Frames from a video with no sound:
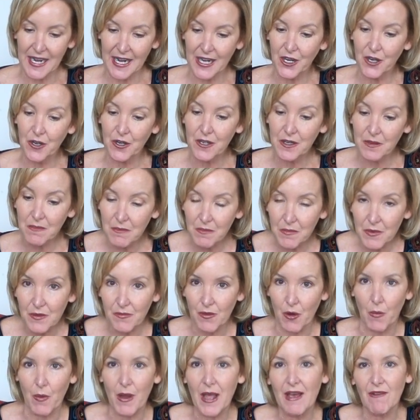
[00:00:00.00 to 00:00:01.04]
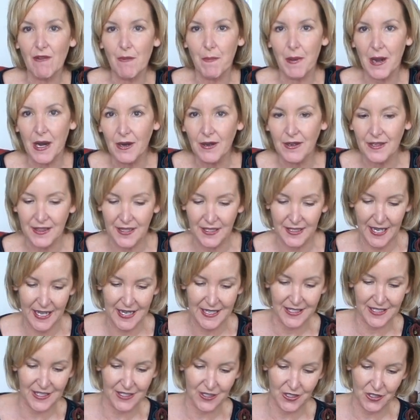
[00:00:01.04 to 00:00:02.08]
I couldn't move it. We have a parrot that
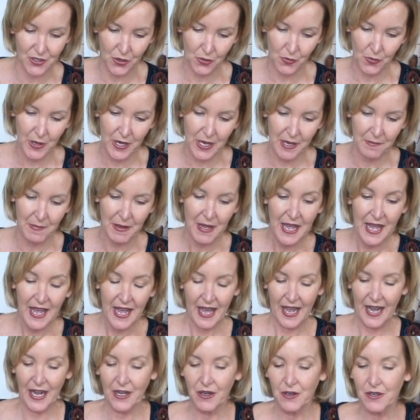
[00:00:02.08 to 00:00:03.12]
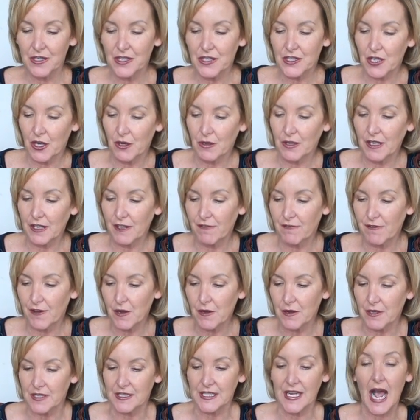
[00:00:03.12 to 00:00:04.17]
likes to scream, and I couldn't totally focus.